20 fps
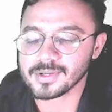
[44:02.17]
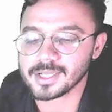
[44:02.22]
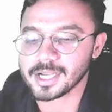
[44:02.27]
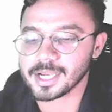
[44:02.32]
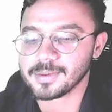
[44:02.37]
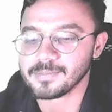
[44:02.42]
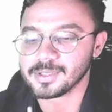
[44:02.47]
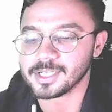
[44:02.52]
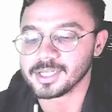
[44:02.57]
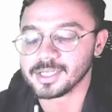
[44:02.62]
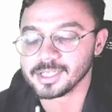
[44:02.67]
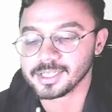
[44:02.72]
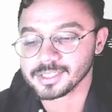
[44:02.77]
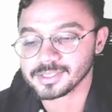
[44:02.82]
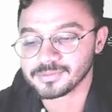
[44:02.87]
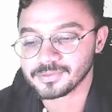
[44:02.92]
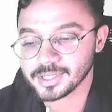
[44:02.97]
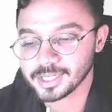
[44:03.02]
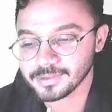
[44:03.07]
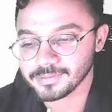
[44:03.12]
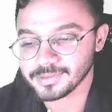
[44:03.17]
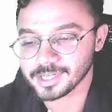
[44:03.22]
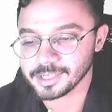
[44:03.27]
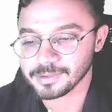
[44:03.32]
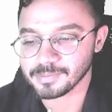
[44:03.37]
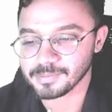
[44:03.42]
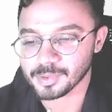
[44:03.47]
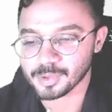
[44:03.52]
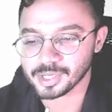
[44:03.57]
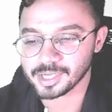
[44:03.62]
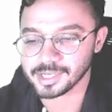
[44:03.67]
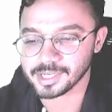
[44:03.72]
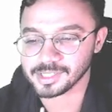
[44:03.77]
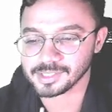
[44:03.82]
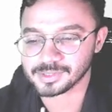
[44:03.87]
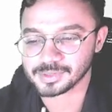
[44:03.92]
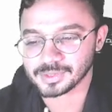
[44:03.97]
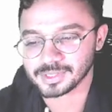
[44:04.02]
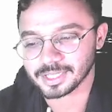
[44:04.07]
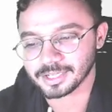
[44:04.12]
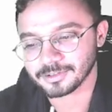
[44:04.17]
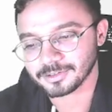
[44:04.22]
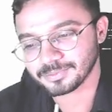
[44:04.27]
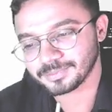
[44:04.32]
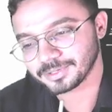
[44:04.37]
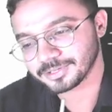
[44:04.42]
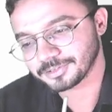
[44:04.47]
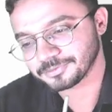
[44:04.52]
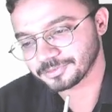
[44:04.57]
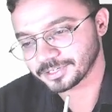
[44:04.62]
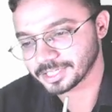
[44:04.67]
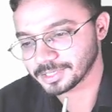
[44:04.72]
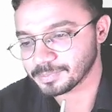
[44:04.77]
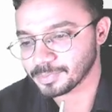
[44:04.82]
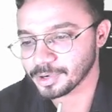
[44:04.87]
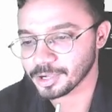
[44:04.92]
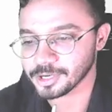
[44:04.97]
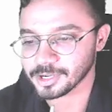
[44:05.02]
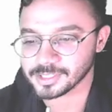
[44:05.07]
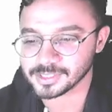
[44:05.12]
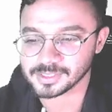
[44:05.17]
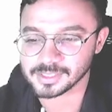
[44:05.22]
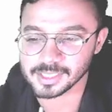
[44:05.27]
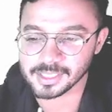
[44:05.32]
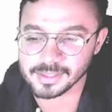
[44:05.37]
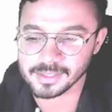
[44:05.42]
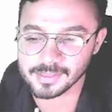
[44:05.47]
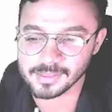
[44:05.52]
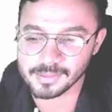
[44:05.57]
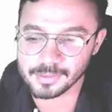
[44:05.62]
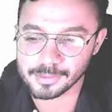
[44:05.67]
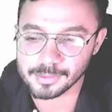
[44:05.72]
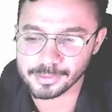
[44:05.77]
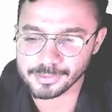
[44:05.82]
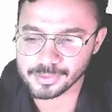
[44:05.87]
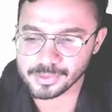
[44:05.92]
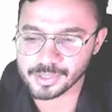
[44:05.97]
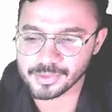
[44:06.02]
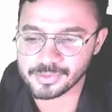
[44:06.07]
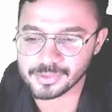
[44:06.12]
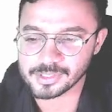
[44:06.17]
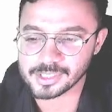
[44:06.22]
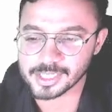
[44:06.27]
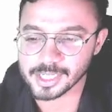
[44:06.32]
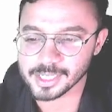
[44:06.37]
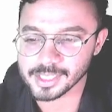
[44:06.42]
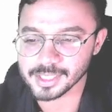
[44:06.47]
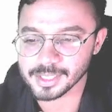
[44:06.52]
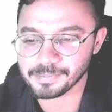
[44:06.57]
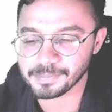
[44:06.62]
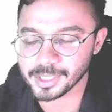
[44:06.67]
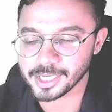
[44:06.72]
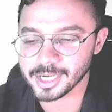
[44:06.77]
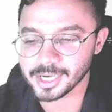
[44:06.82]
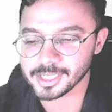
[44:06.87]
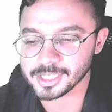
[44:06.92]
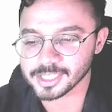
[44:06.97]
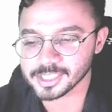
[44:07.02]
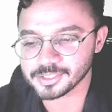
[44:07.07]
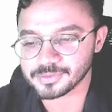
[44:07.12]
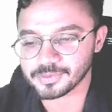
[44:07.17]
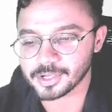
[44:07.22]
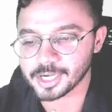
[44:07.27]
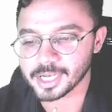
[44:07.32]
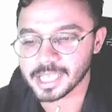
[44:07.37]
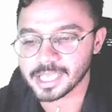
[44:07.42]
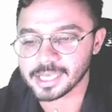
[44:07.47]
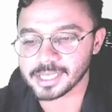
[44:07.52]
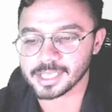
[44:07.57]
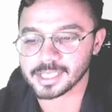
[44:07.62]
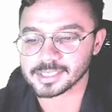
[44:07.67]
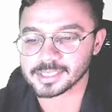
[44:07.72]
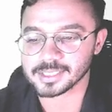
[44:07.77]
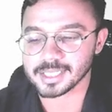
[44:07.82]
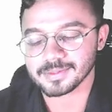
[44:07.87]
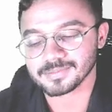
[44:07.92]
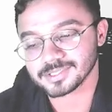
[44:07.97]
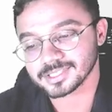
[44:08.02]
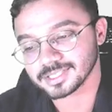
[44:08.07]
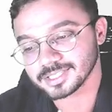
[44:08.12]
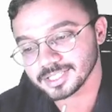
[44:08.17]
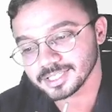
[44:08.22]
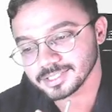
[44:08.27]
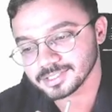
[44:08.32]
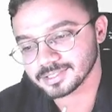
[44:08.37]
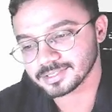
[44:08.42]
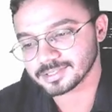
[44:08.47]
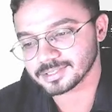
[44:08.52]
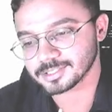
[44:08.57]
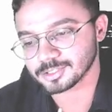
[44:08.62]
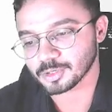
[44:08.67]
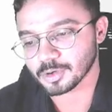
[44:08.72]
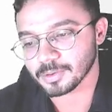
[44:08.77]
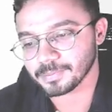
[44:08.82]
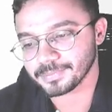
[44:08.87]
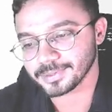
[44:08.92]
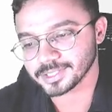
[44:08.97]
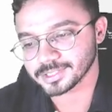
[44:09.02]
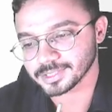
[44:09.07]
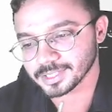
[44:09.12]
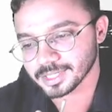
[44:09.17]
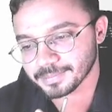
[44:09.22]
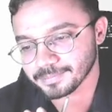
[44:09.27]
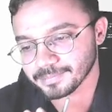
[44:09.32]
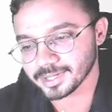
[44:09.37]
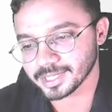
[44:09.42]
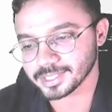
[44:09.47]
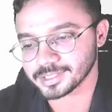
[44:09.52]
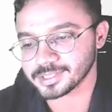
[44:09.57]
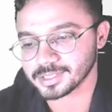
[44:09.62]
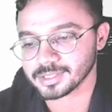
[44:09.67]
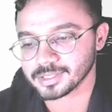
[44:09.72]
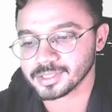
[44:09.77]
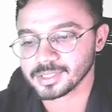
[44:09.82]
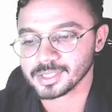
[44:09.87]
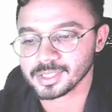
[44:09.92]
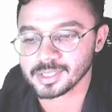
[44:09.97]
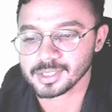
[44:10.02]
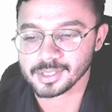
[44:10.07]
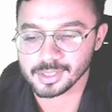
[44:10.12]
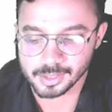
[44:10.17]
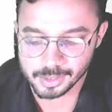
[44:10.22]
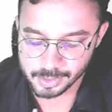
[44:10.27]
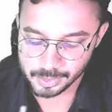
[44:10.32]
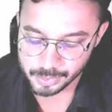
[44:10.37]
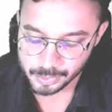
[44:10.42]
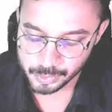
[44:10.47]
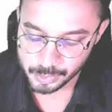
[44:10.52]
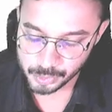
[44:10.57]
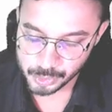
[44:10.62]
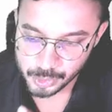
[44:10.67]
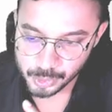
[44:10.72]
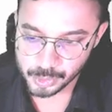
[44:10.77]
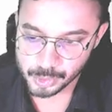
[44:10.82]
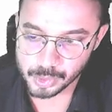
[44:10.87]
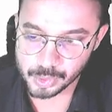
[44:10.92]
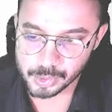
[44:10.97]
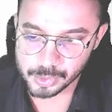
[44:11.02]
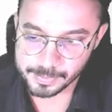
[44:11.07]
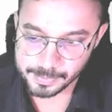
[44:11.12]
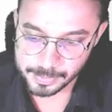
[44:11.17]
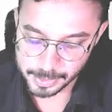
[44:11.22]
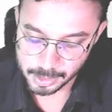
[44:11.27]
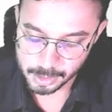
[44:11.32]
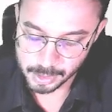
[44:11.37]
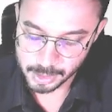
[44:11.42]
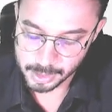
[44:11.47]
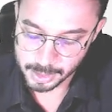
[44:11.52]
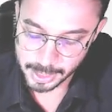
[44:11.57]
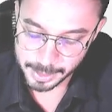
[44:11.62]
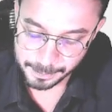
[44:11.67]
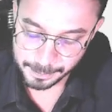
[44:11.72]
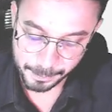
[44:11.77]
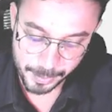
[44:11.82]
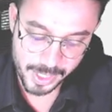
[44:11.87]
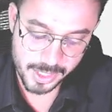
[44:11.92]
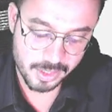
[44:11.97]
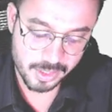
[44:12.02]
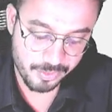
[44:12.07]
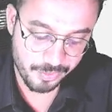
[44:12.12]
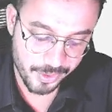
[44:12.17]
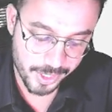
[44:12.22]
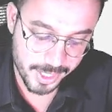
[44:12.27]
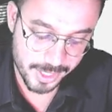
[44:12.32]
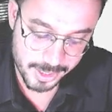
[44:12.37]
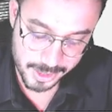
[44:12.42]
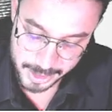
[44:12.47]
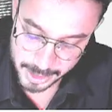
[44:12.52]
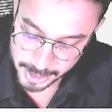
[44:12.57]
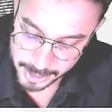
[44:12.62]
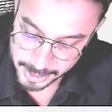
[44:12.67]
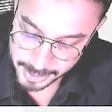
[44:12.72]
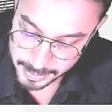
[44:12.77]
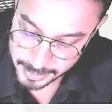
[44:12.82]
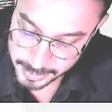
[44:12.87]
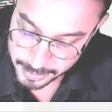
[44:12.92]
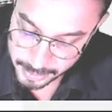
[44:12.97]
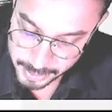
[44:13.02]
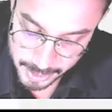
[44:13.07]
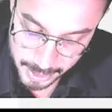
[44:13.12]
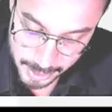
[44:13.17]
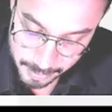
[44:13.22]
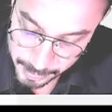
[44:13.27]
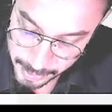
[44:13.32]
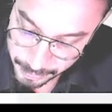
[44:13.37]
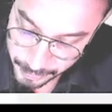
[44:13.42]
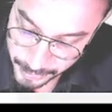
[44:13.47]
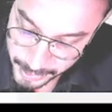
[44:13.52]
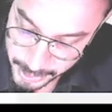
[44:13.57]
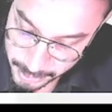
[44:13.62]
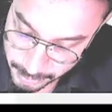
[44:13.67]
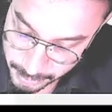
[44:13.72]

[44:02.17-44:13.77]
I am telling is very important. So they will be keep on asking. So if you study the pediatrics for any exams, these topics are must. You should know. Like breastfeeding jaundice, tell me which is,